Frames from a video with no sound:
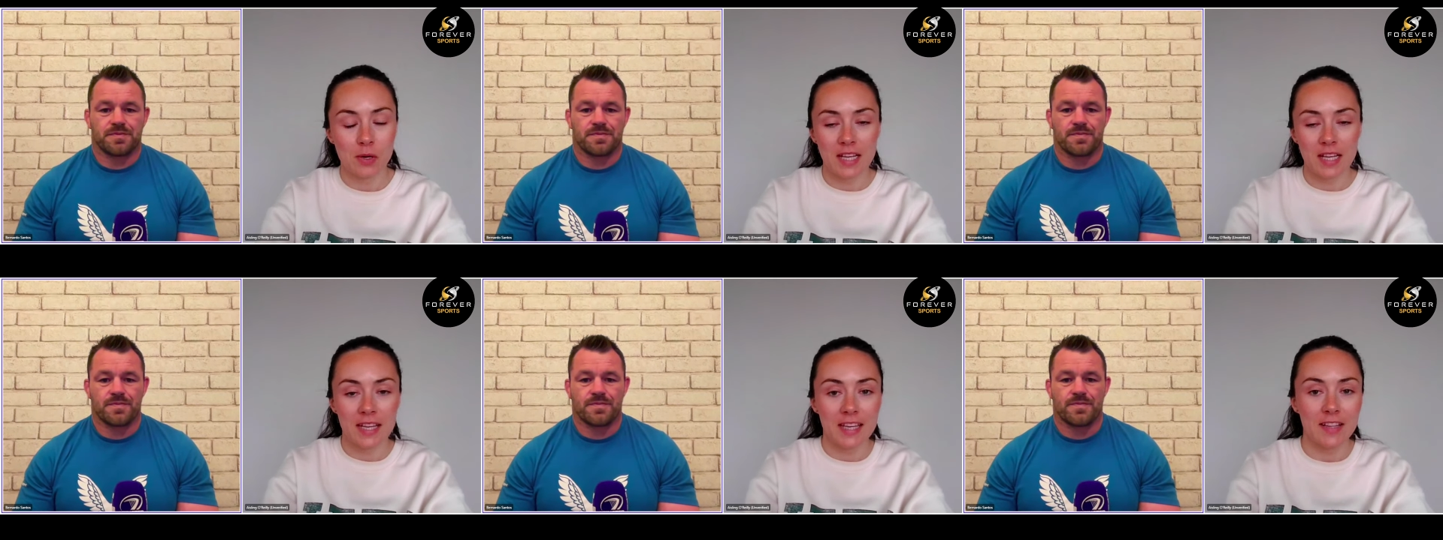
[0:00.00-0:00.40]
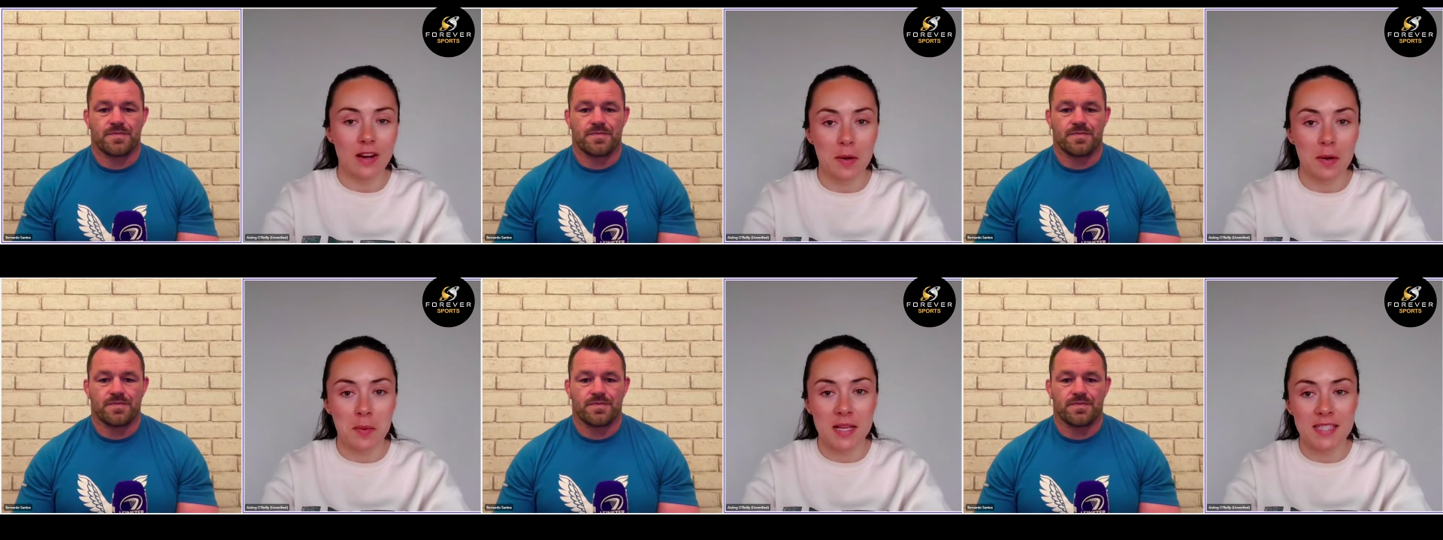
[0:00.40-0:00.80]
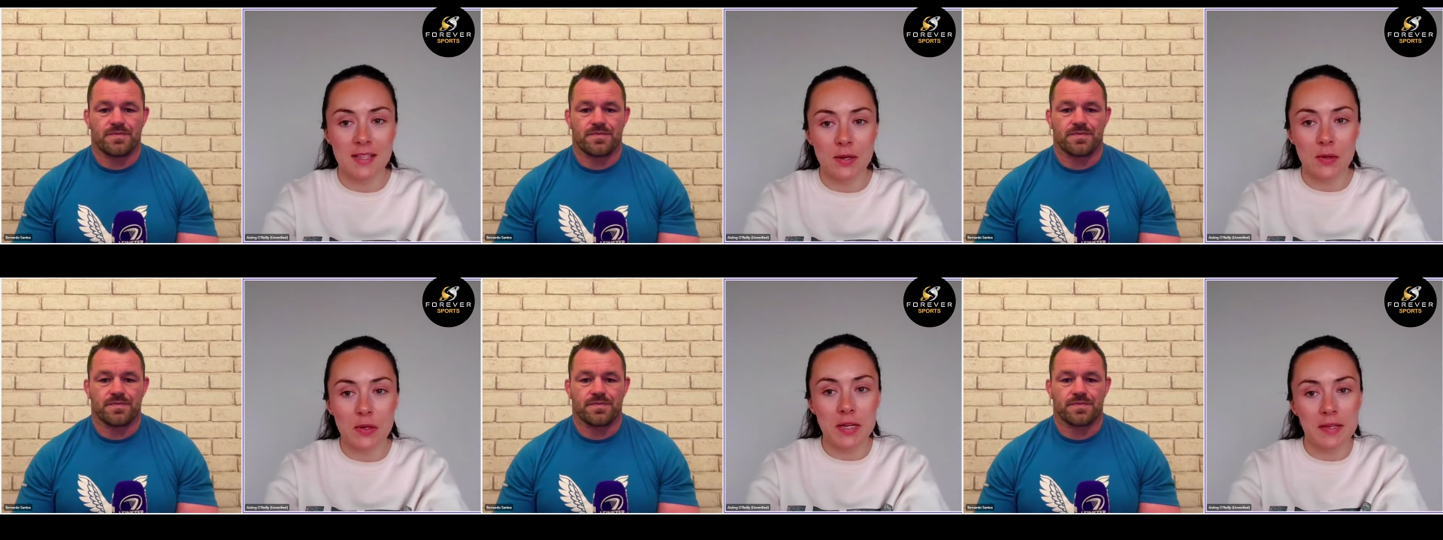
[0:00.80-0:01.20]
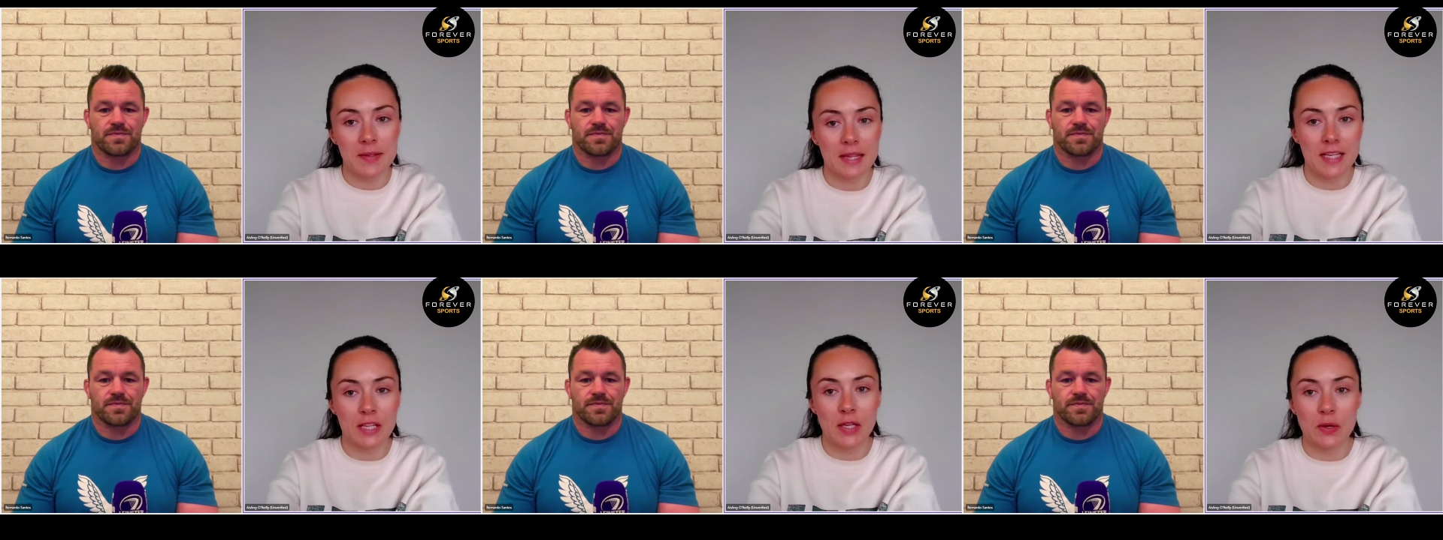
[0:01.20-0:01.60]
Speaker 1: Brilliant, Keane. Very best of luck.
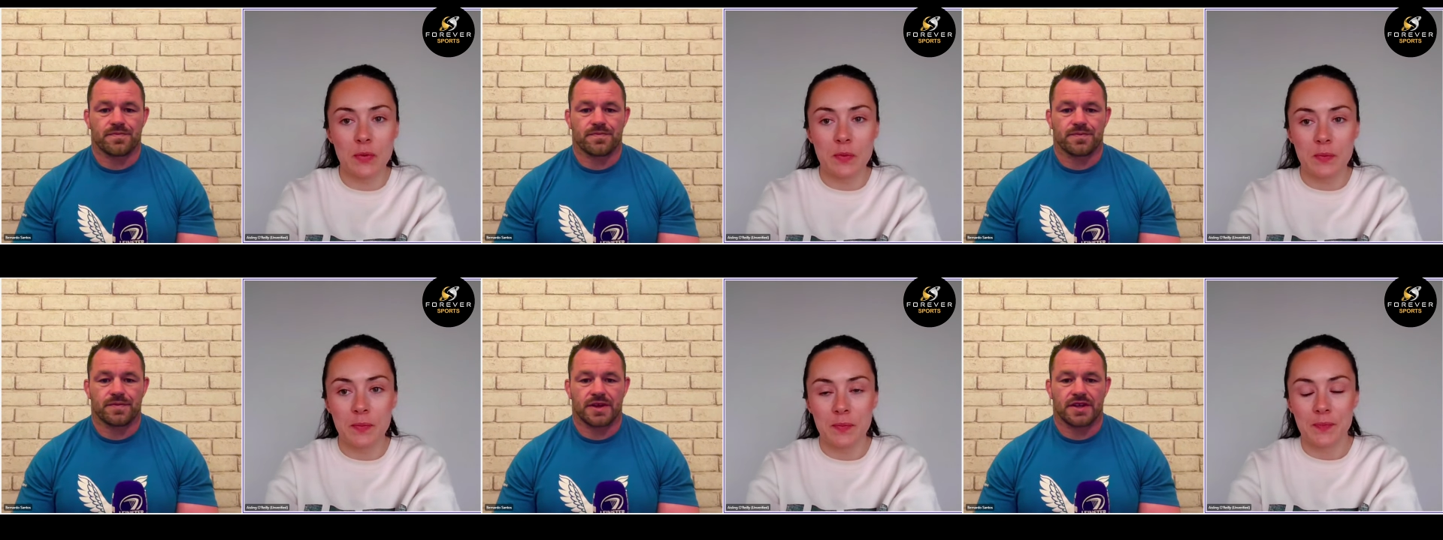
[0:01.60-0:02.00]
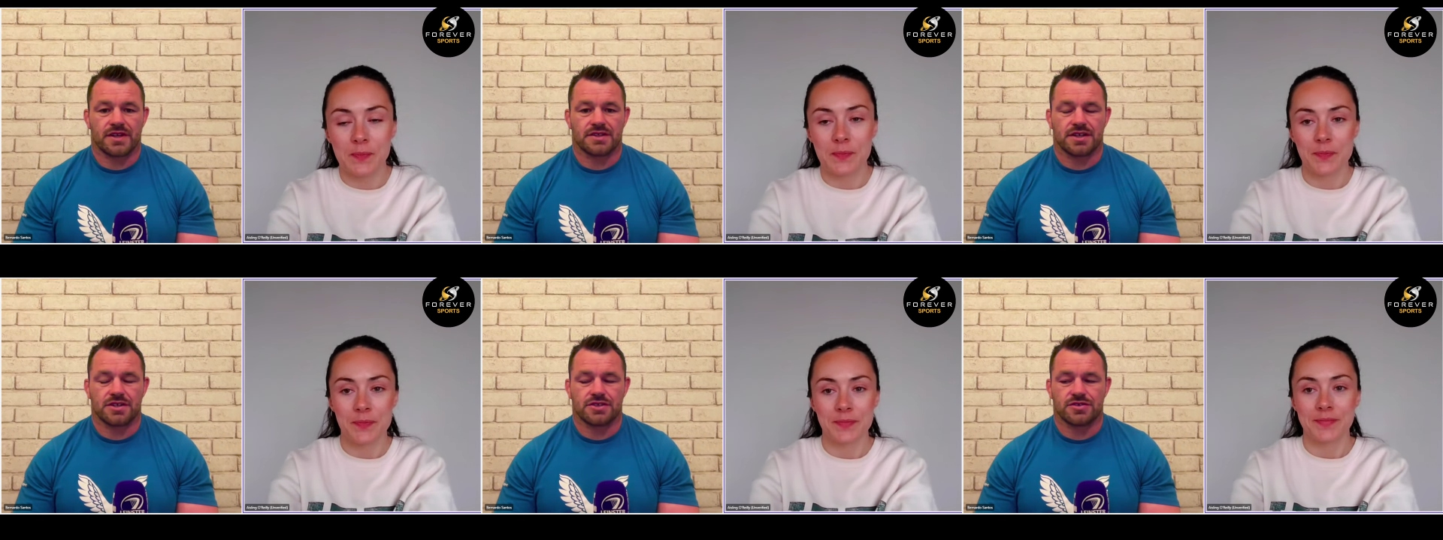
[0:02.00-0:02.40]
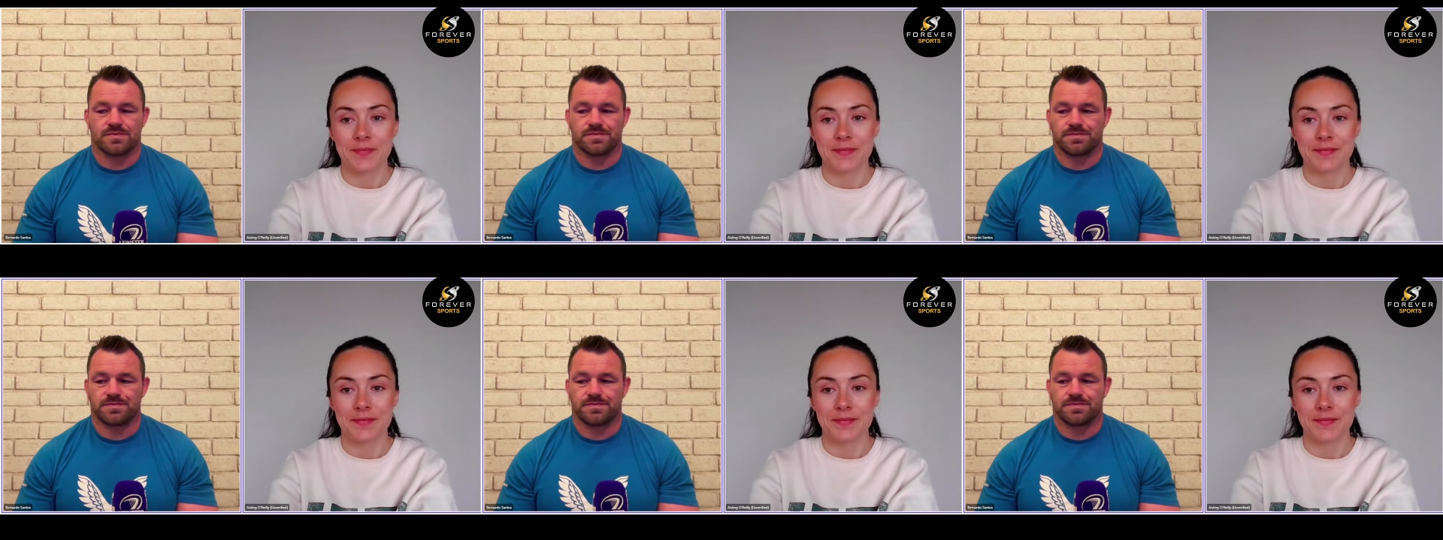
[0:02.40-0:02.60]
Thank you. Thanks, Ash.